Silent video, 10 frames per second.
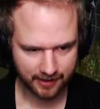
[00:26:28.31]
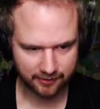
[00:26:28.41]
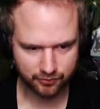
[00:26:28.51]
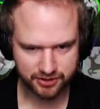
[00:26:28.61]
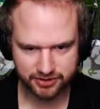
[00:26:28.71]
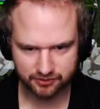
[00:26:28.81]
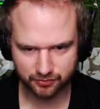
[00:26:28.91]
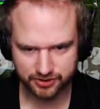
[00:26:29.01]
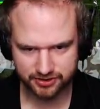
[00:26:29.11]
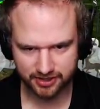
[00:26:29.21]
And we
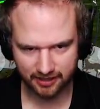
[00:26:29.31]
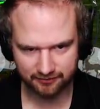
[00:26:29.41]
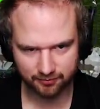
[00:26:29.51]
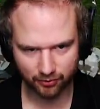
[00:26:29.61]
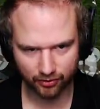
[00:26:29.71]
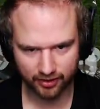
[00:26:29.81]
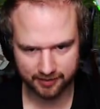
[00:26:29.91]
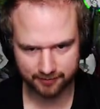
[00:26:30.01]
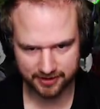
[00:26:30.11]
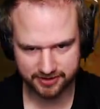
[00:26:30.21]
should have more
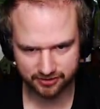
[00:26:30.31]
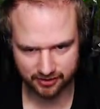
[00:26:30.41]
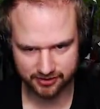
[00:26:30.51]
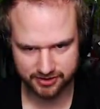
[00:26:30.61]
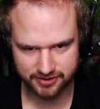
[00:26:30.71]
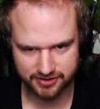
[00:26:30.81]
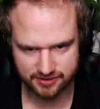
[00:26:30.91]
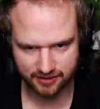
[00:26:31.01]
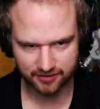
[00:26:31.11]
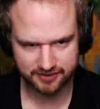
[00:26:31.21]
and better archers.
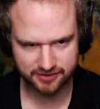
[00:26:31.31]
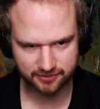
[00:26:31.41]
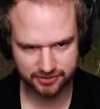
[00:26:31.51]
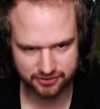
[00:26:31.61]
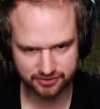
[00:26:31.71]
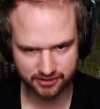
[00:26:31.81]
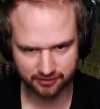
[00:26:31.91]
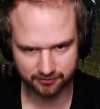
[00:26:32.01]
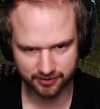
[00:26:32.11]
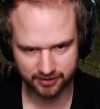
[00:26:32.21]
And I think someone's shooting
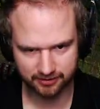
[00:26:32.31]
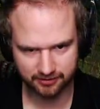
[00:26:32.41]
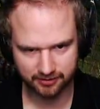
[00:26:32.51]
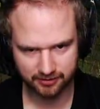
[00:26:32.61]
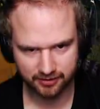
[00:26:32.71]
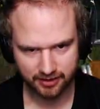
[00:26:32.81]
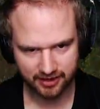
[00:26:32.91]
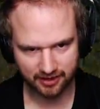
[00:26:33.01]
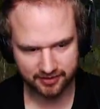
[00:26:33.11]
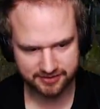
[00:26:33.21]
at me.
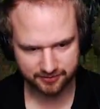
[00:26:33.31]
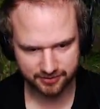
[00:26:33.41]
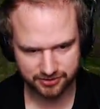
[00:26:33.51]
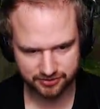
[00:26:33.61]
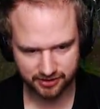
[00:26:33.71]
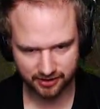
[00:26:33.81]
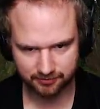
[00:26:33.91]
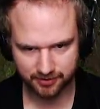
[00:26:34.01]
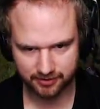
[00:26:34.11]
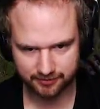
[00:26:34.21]
Yeah, I think someone's shooting
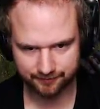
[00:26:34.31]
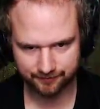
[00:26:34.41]
at me.